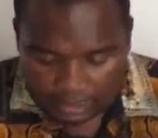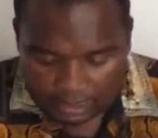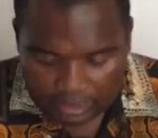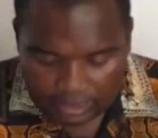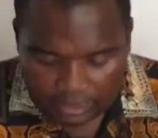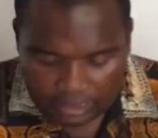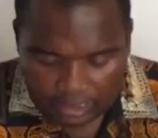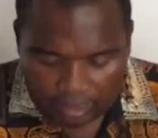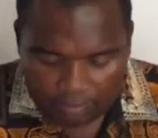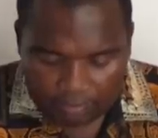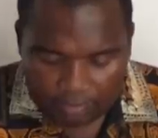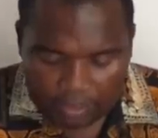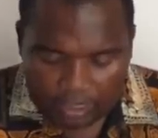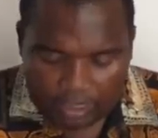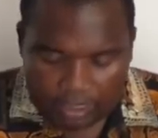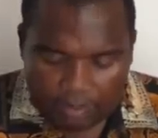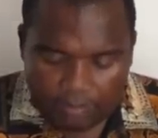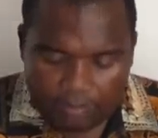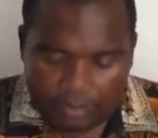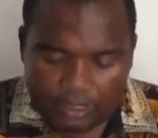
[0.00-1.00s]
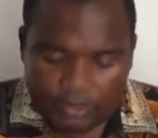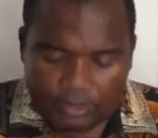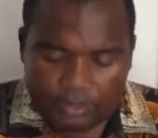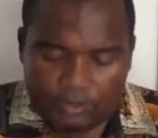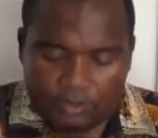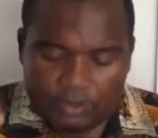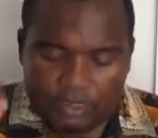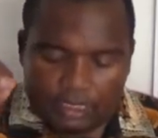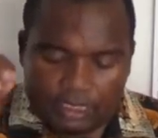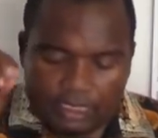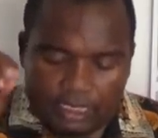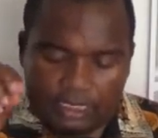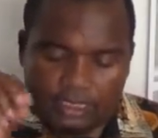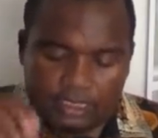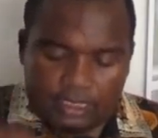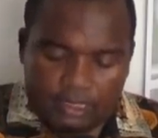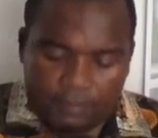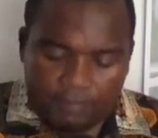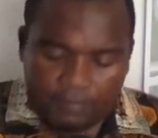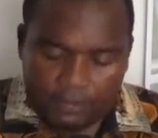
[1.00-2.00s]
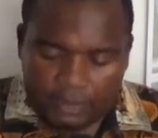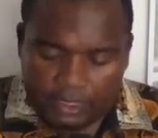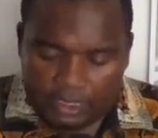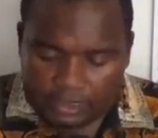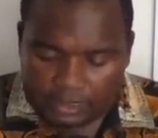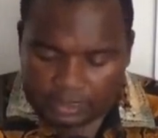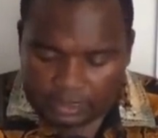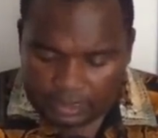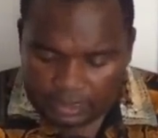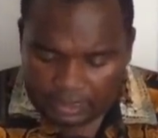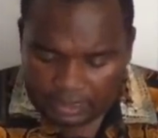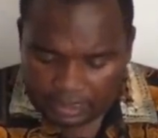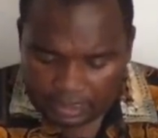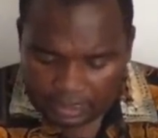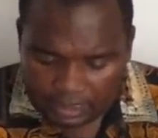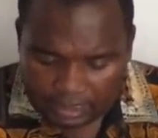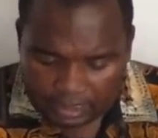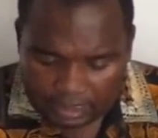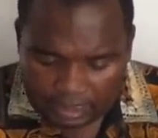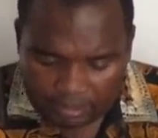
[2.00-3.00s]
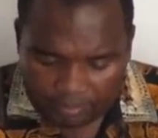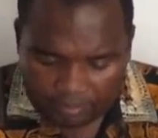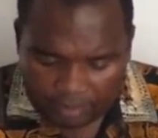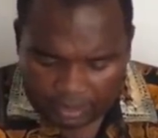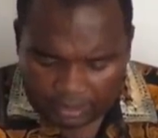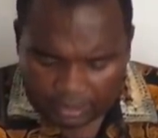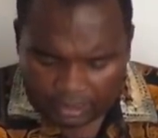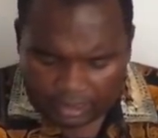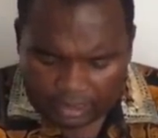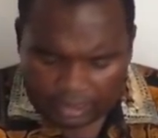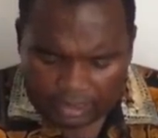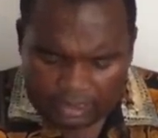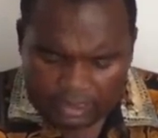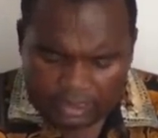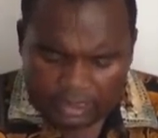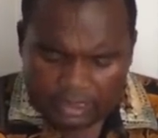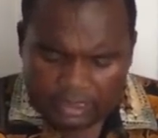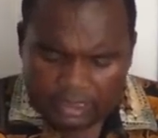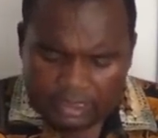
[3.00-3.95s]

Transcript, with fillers: That's number number two, the great tribulation. Number three,